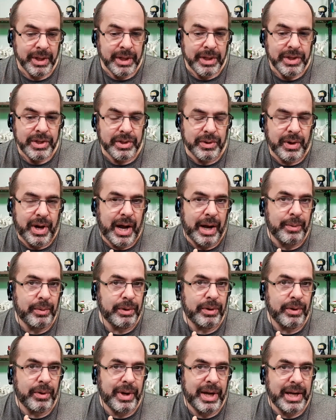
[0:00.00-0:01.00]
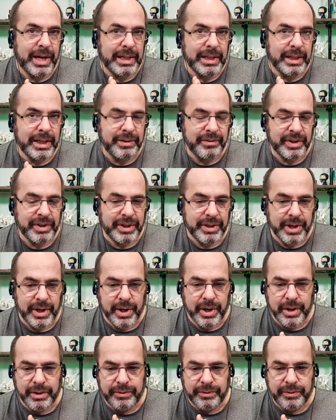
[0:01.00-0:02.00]
So I will go ahead and leave it
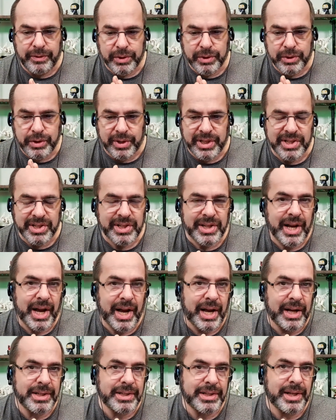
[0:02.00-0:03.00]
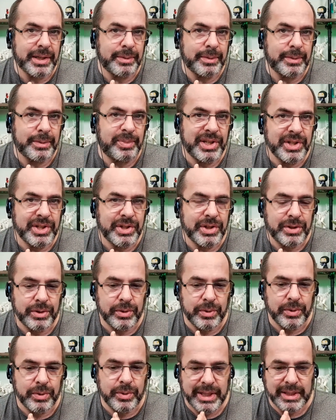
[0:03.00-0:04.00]
there. If you enjoyed this content, please
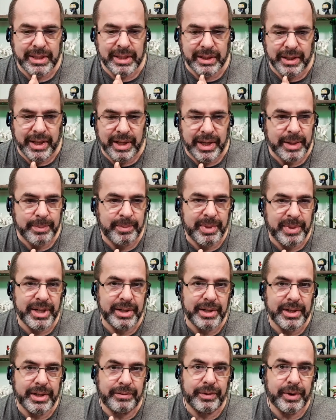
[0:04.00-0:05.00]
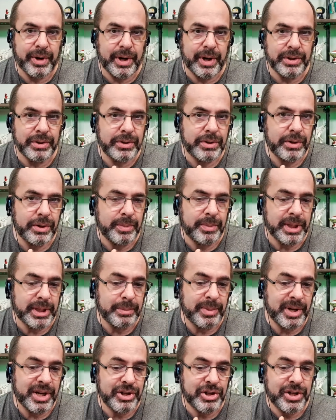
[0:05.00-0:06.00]
do hit the like button. If you're on YouTube, hit the
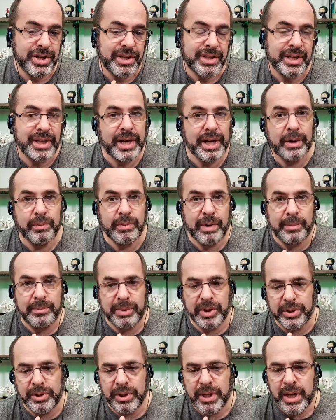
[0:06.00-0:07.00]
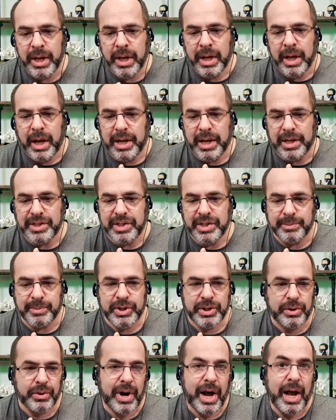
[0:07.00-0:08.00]
punchy thing on Rumble.
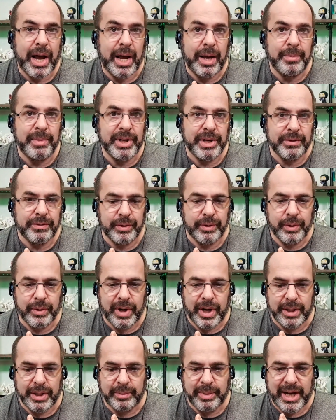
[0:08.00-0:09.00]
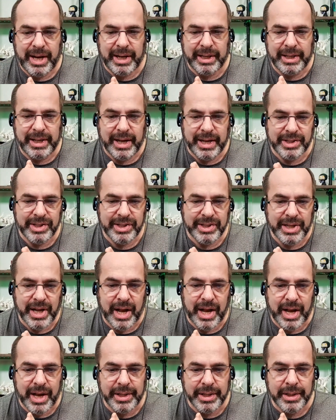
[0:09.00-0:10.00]
Subscribe if you're on the podcast
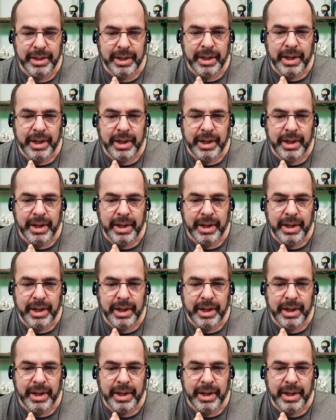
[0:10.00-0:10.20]
side.